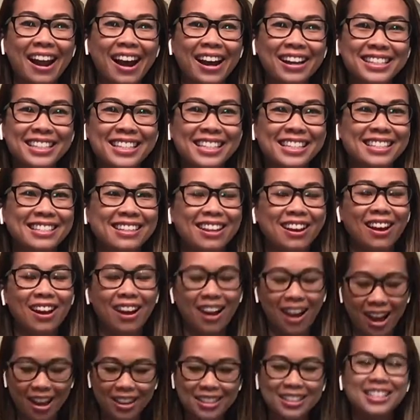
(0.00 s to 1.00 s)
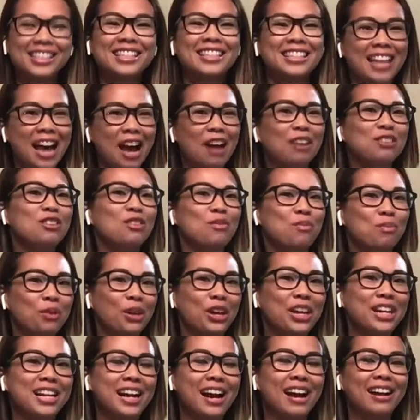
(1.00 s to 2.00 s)
Lynn at
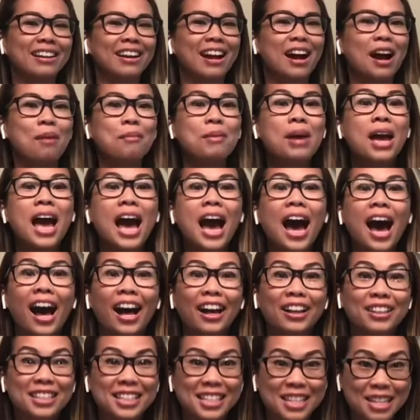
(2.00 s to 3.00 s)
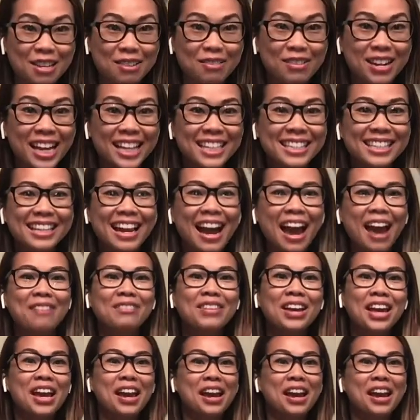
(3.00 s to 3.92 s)
hudsonshouseofplay.com. I'll see you next